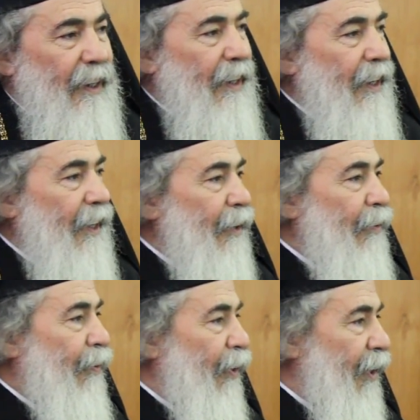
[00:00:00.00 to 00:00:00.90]
the
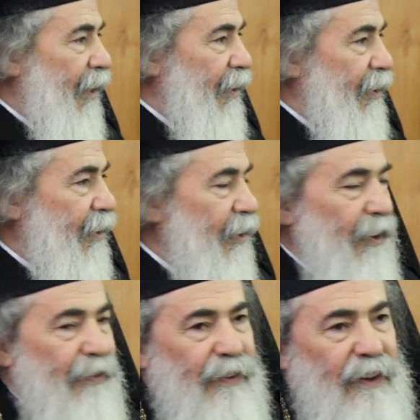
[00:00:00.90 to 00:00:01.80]
focus
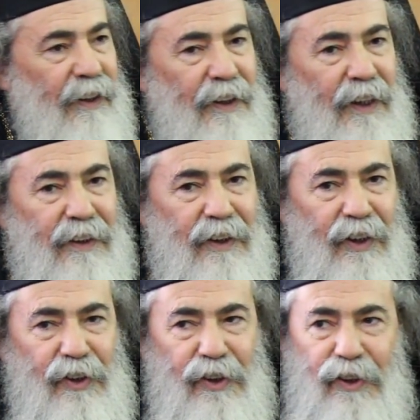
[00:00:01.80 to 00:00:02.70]
of uh,
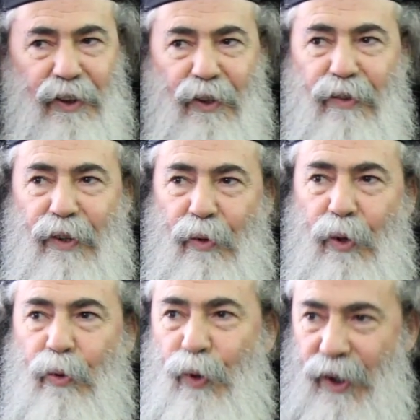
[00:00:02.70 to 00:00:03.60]
attention of the
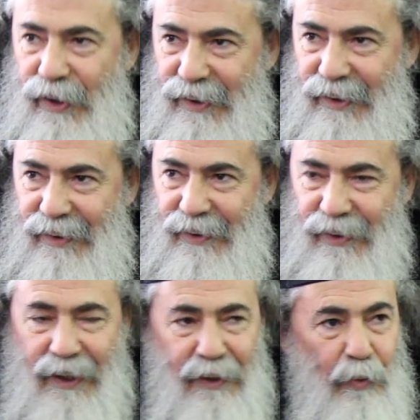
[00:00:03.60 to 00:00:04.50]
whole world,
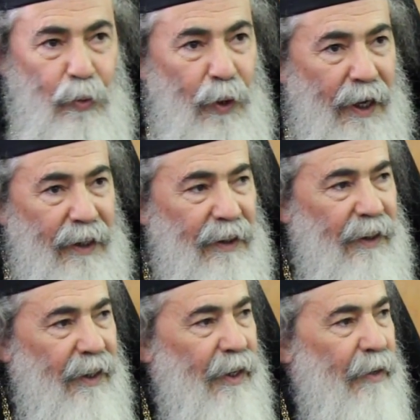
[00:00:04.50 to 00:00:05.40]
right? Why?
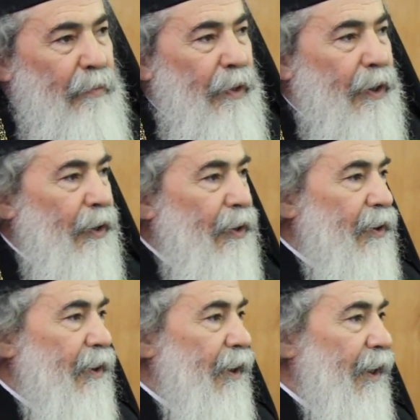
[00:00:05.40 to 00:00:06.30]

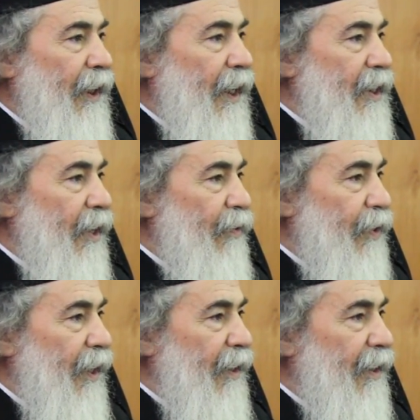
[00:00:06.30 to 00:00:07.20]
Because, uh, as I've
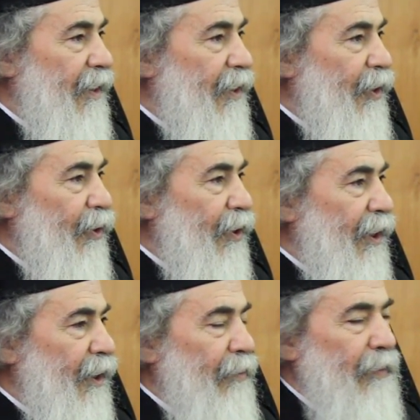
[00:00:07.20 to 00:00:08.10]
said,
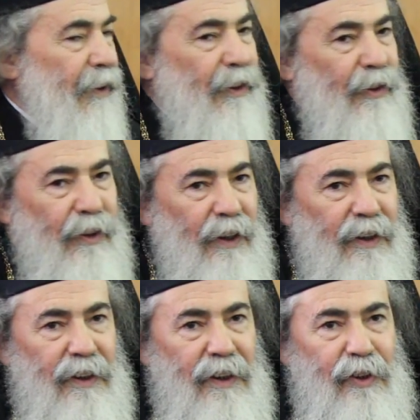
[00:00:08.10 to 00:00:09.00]
Jerusalem is
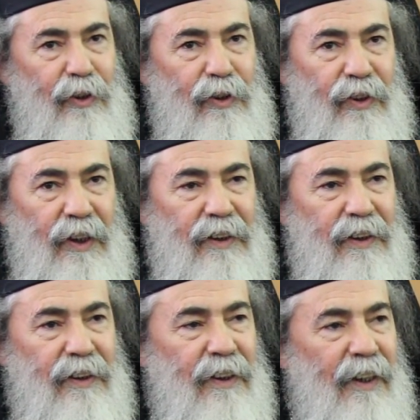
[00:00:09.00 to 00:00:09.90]
connected,
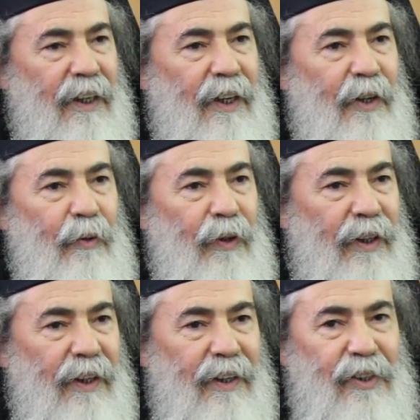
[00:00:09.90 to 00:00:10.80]
associated
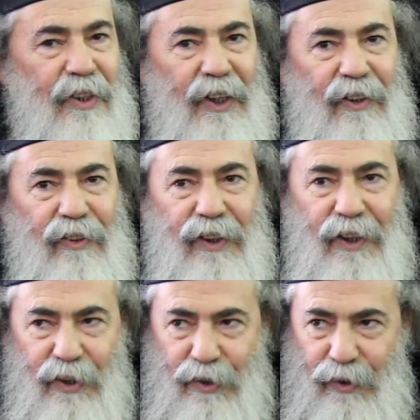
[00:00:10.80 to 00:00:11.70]
with the sacred
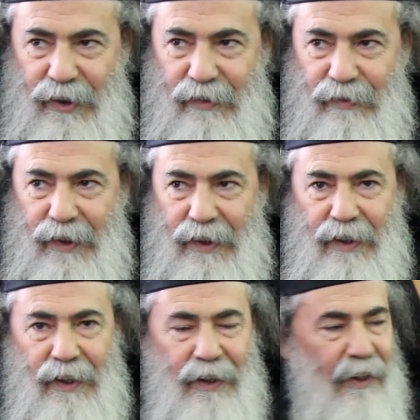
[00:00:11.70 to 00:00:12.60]
history.
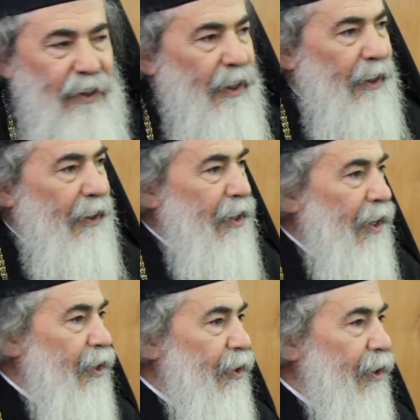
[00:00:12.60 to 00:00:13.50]
And the sacred
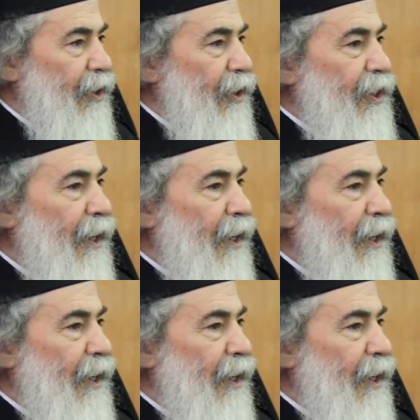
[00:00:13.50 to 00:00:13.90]
history is not